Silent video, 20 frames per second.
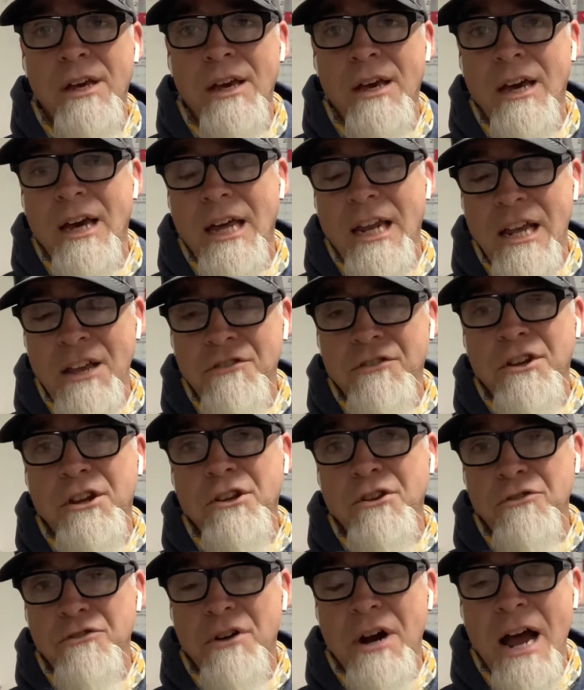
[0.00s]
And he's going to
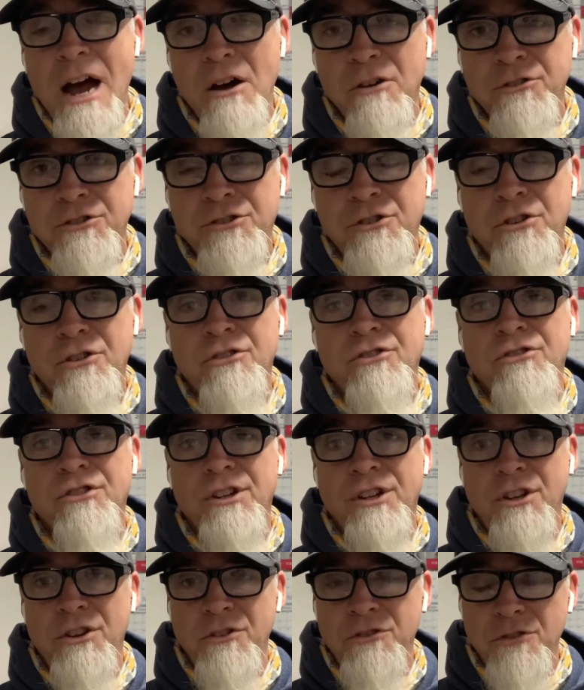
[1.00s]
use our house churches
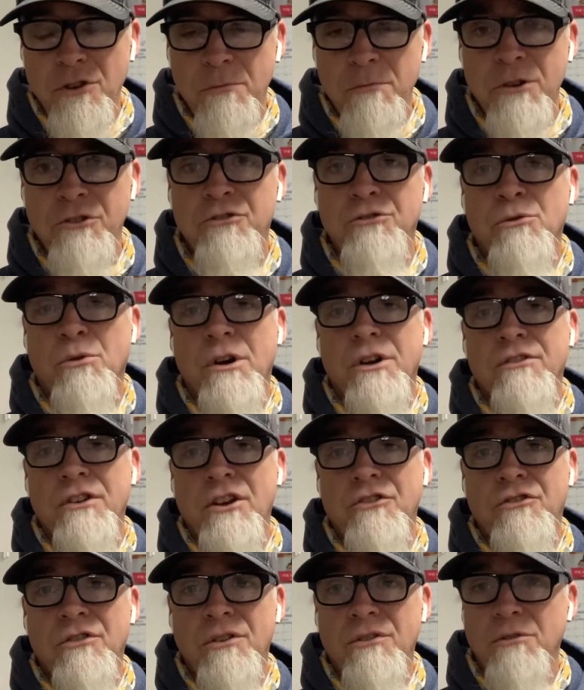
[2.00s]
and he use our missions
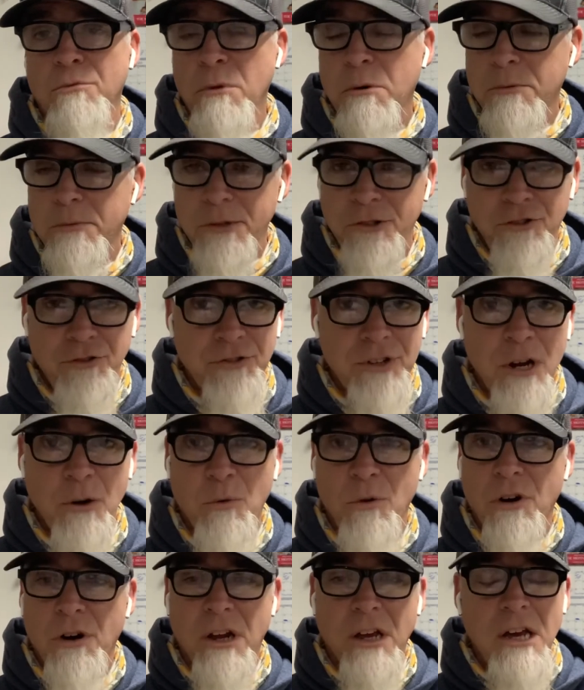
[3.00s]
organization, the Mobile Missions
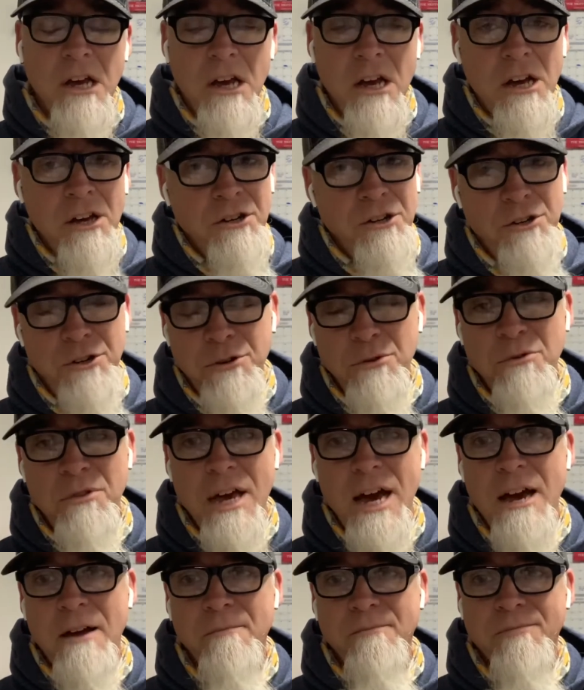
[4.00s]
Network, to do
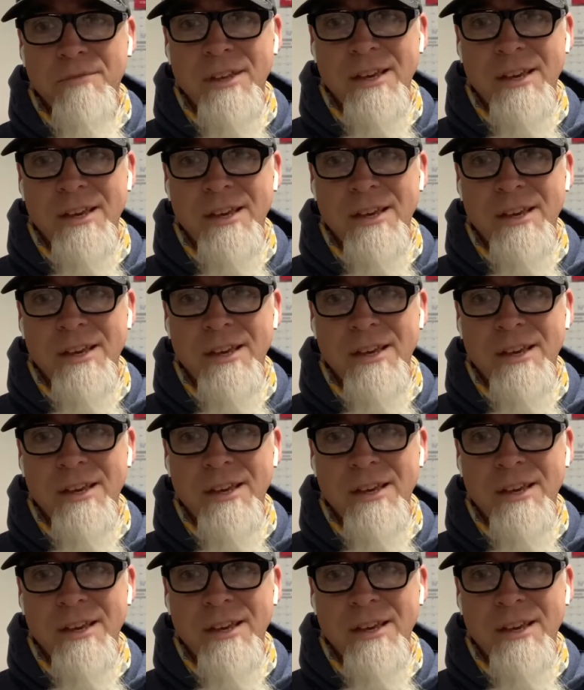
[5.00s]
that.